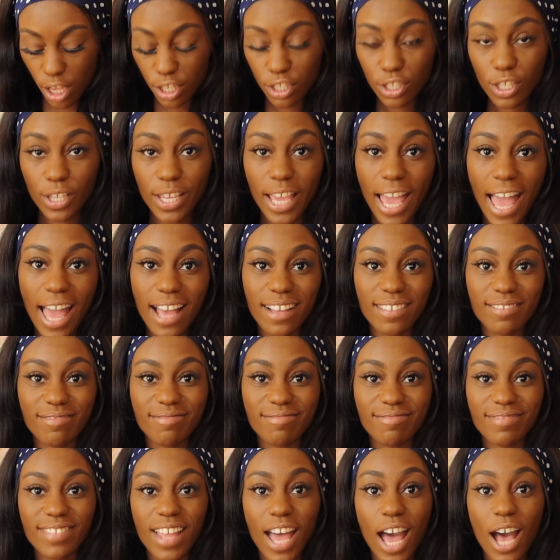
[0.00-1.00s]
so yeah
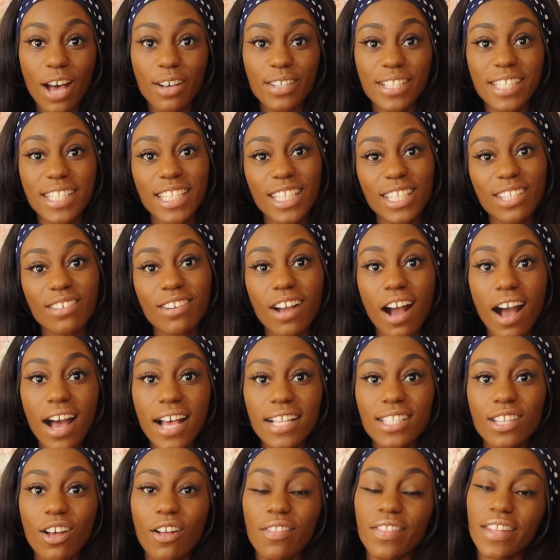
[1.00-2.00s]
I'll see you
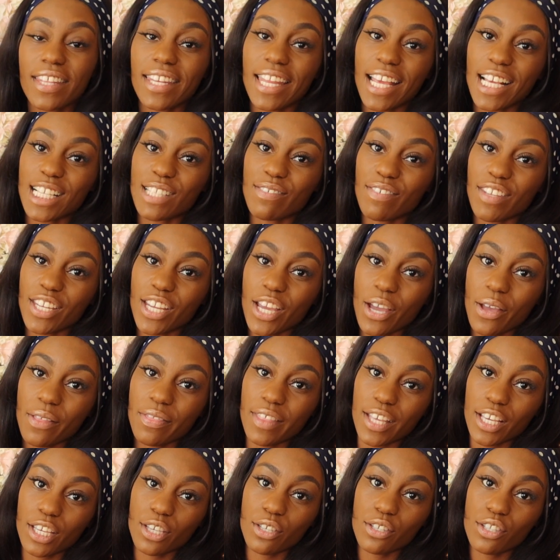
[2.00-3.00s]
guys on the next video.
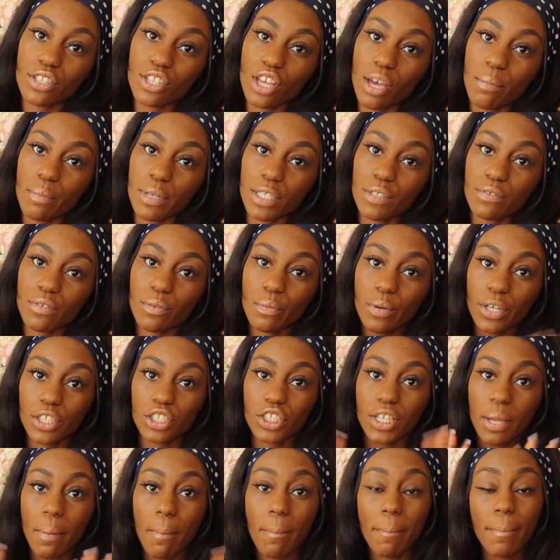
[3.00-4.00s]
Thank you so much for
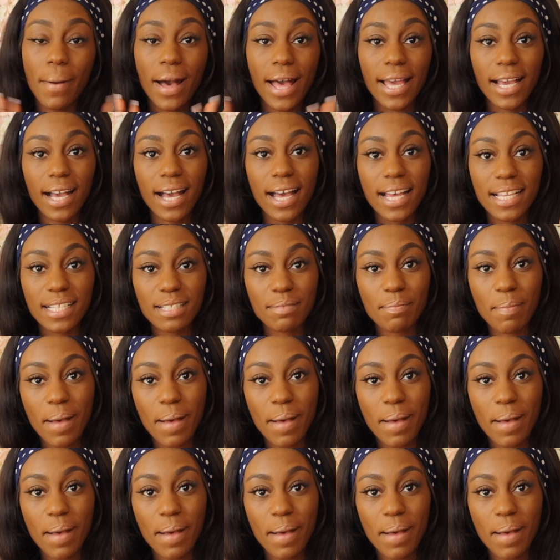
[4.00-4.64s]
watching. Bye guys.